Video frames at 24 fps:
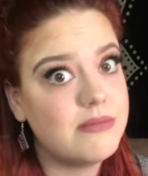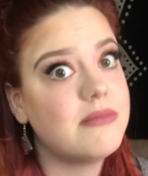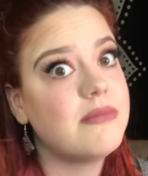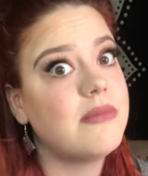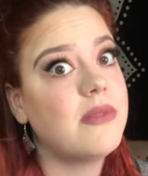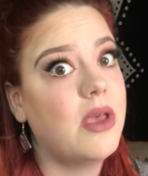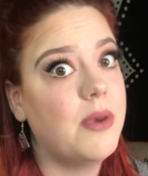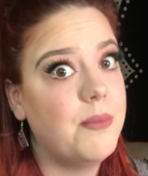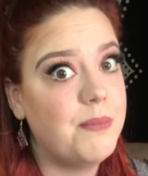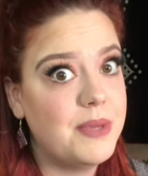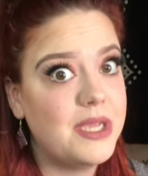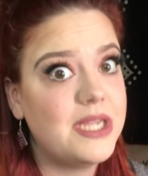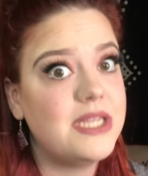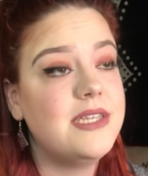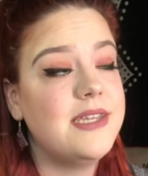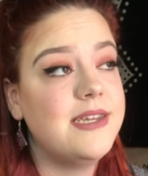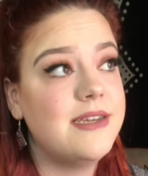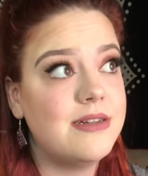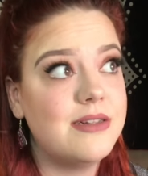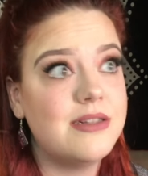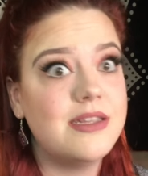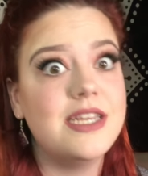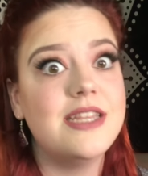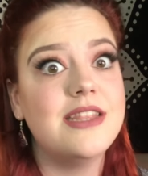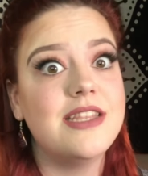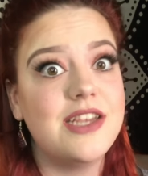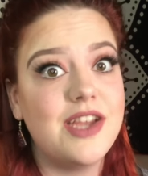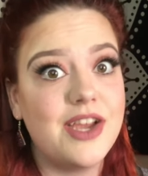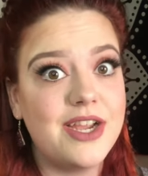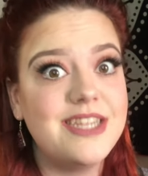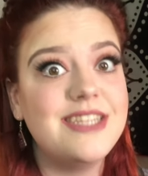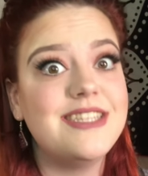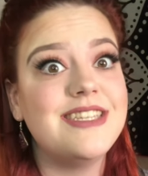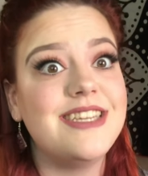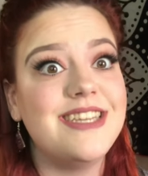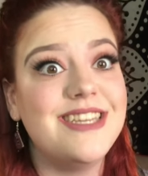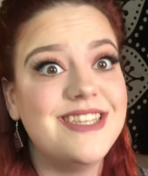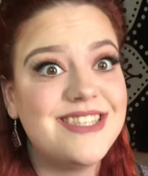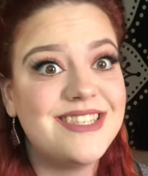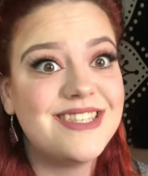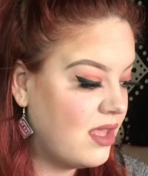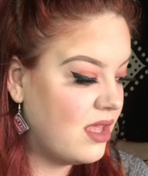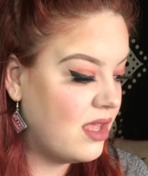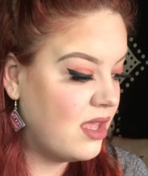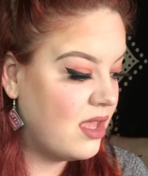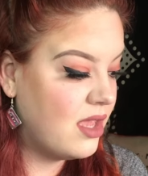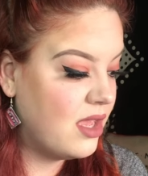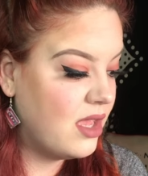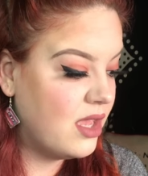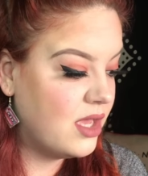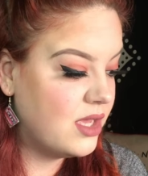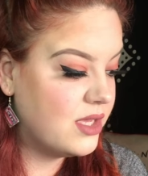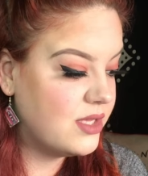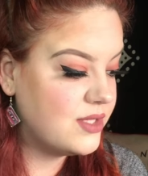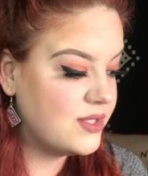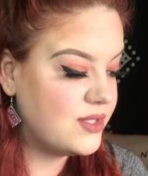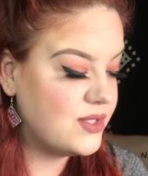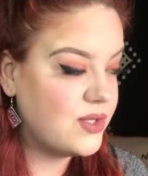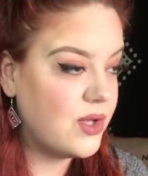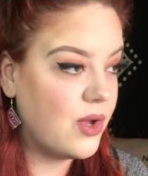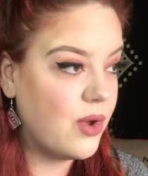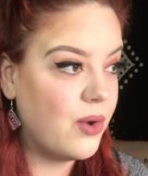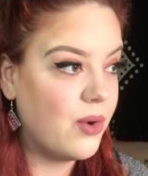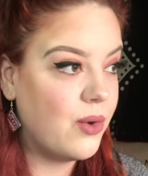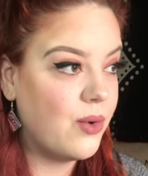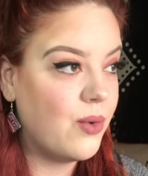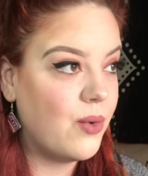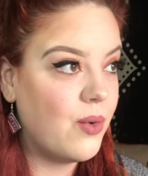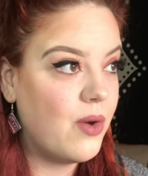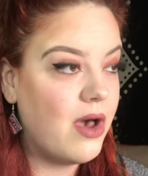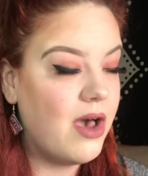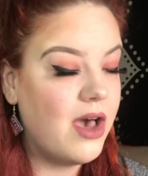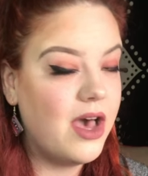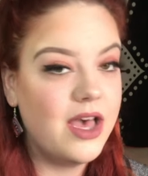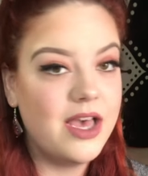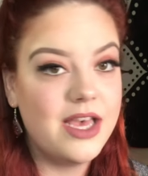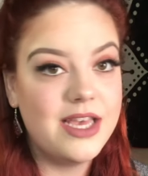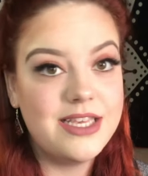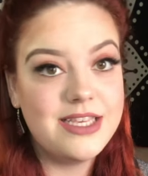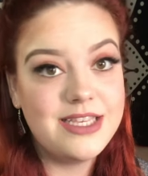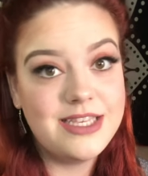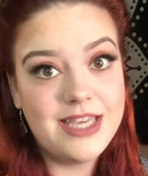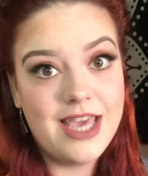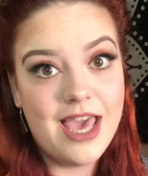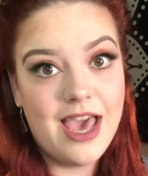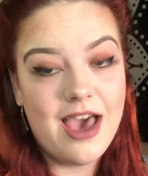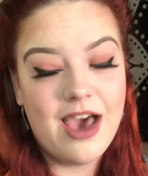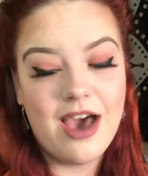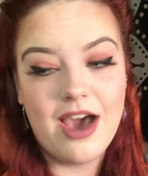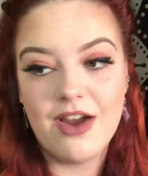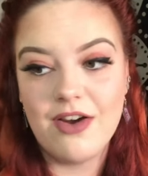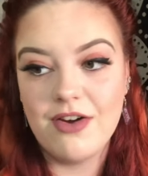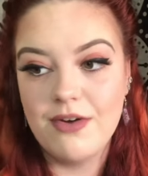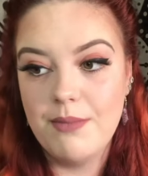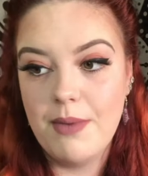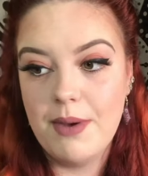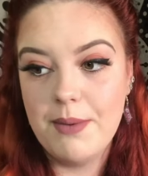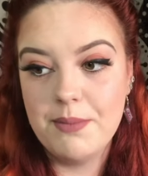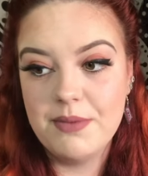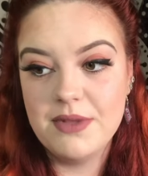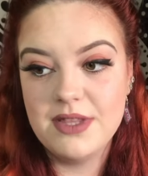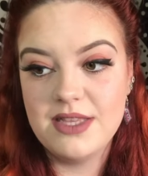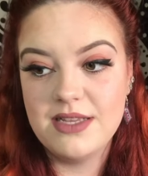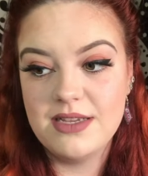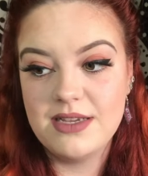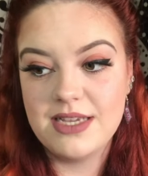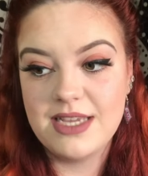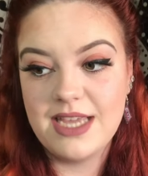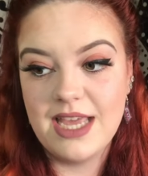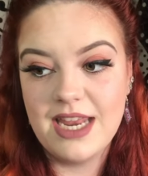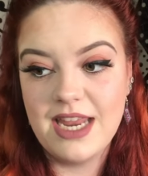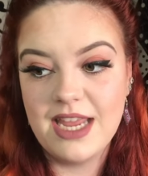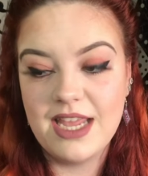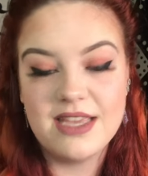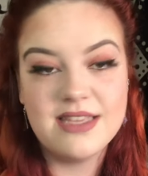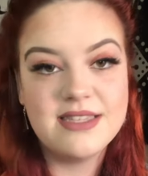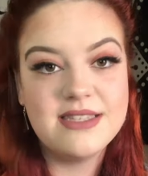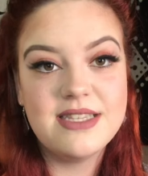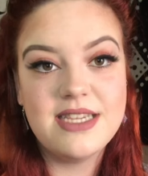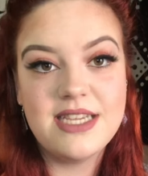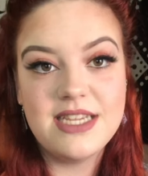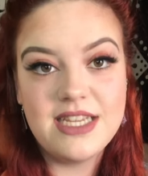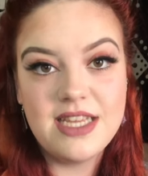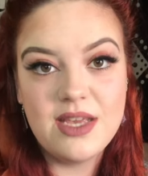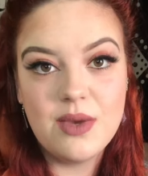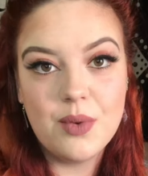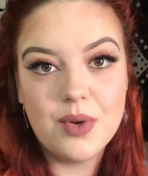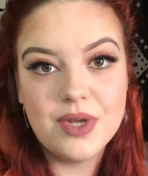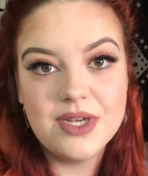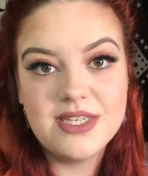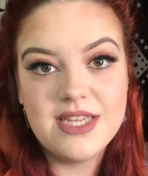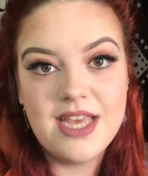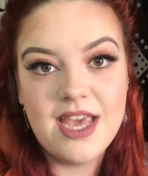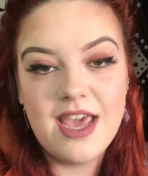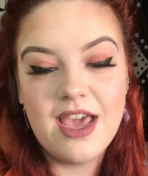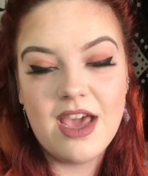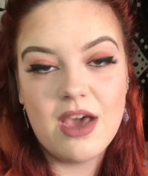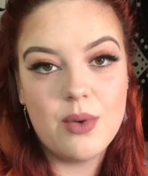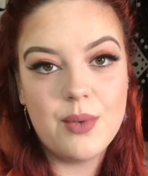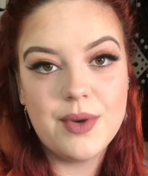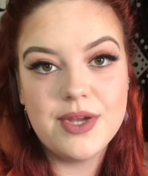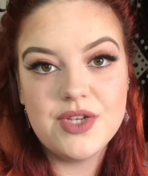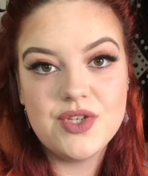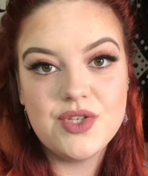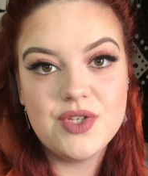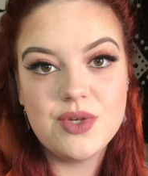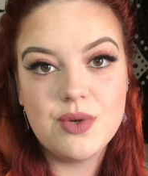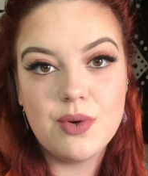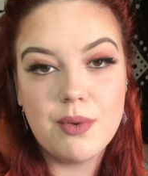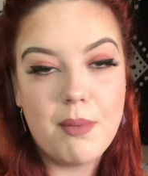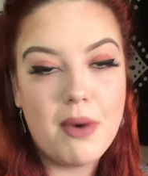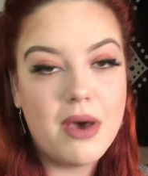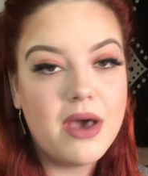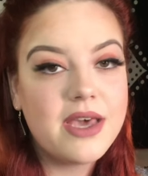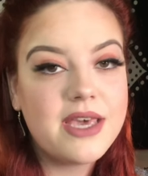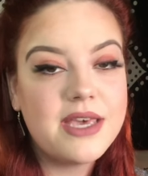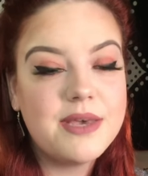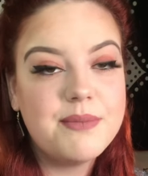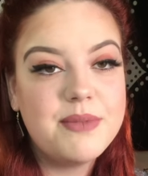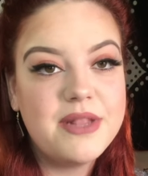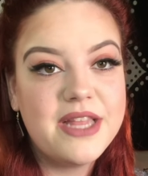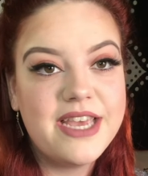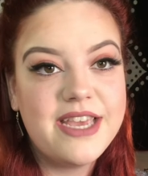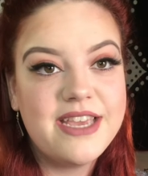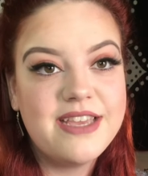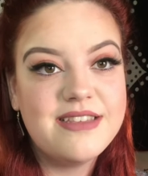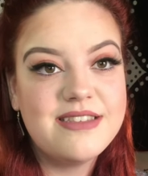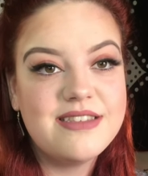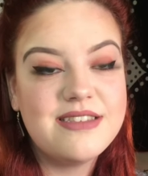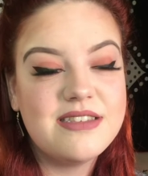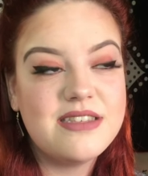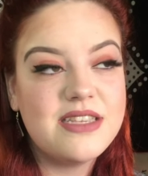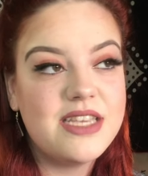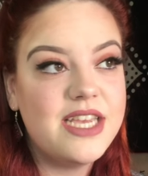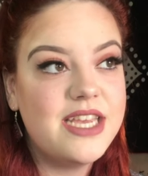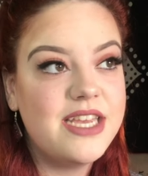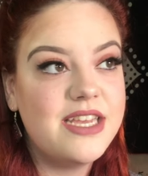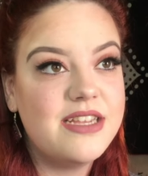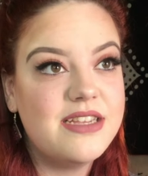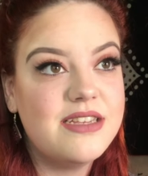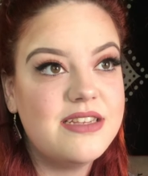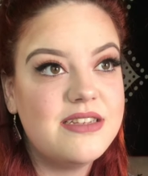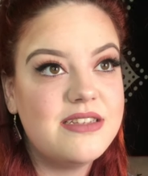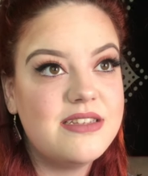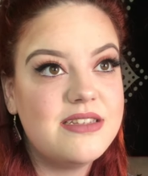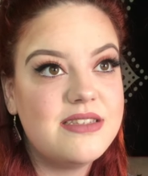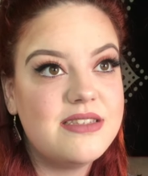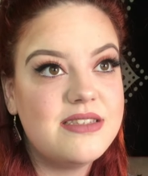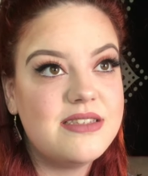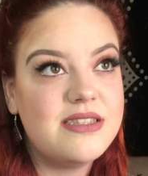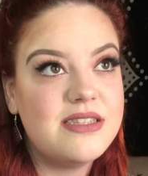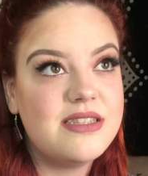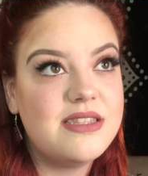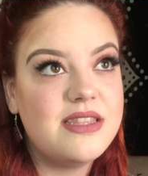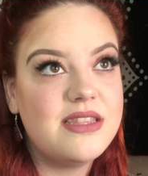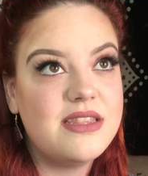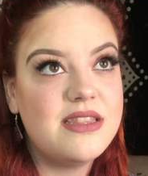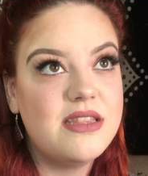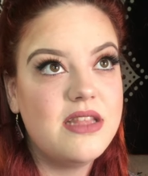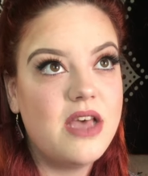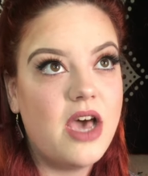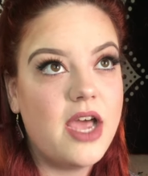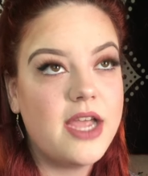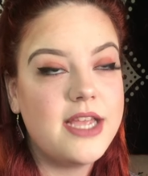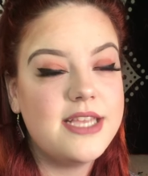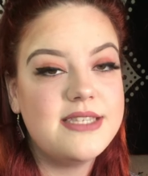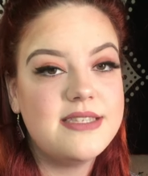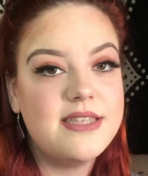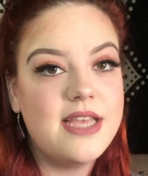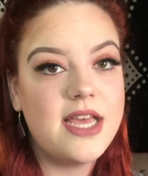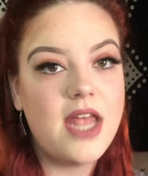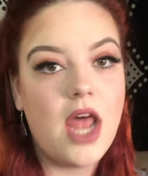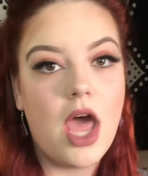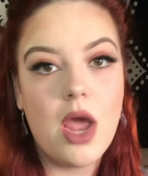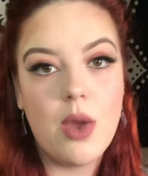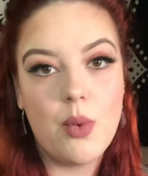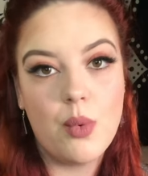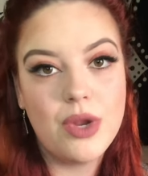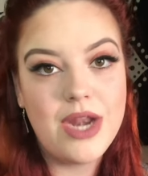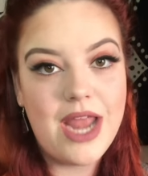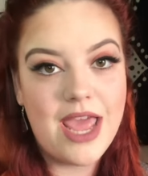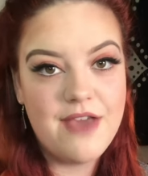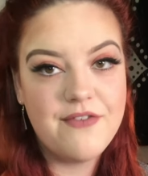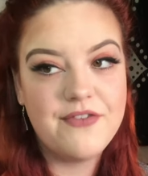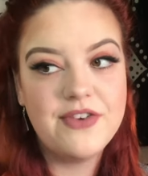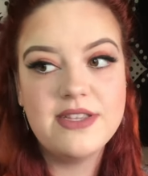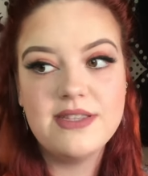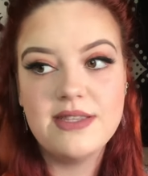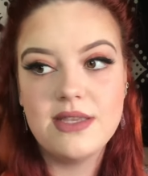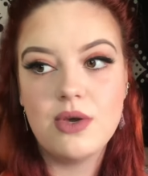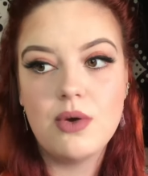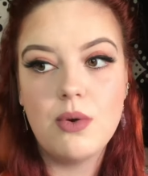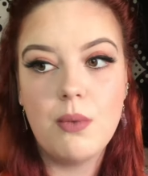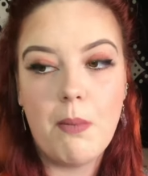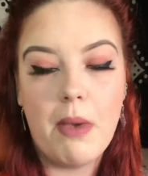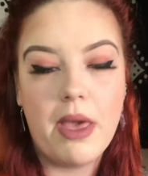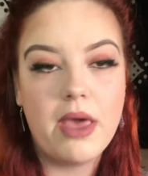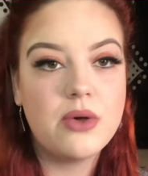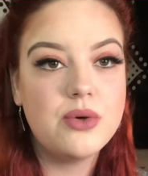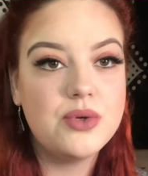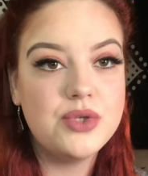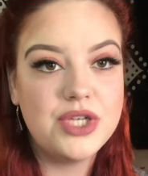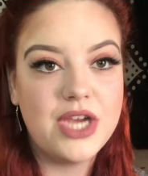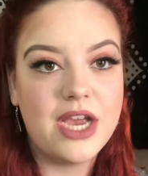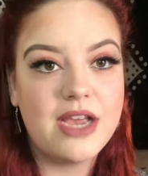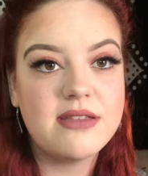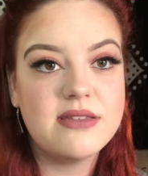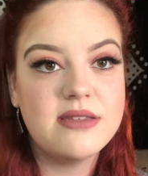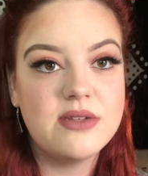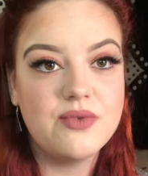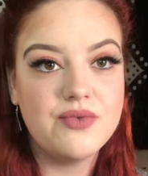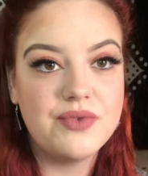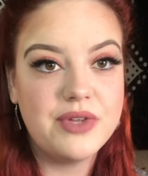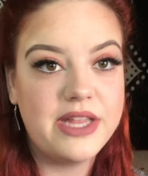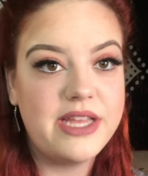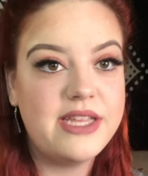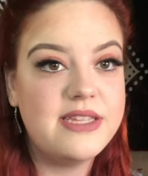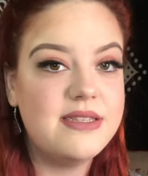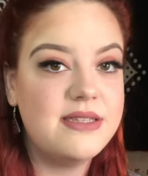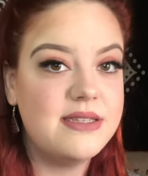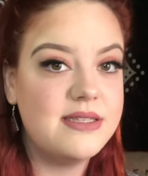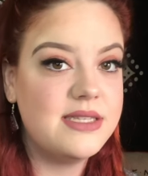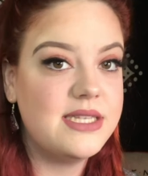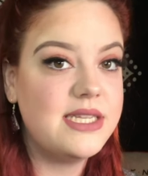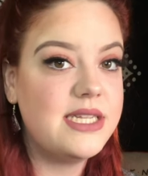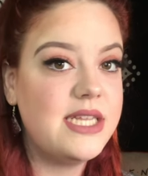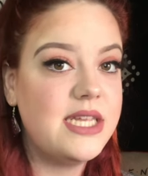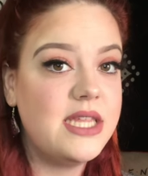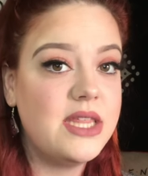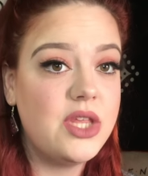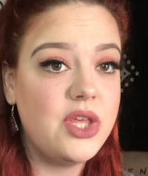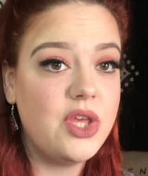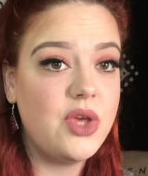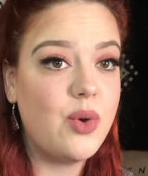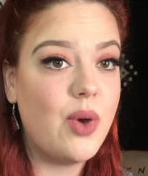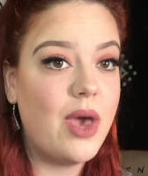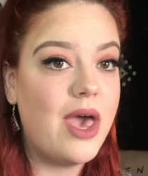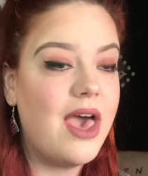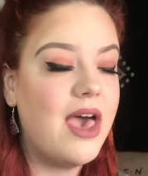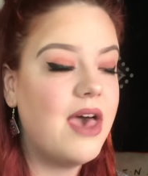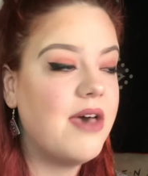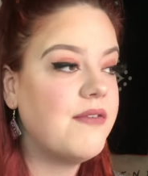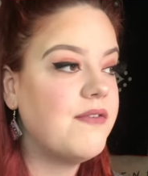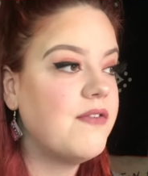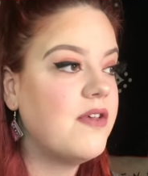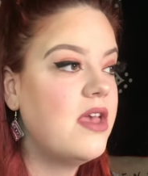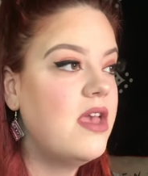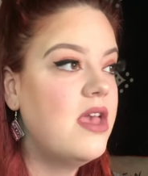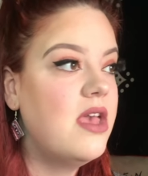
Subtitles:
a big deal in the 90s. So yeah, I remember that getting a CD one day. I went to a marketplace and I said, I want every single Michael Jackson related CD that you have.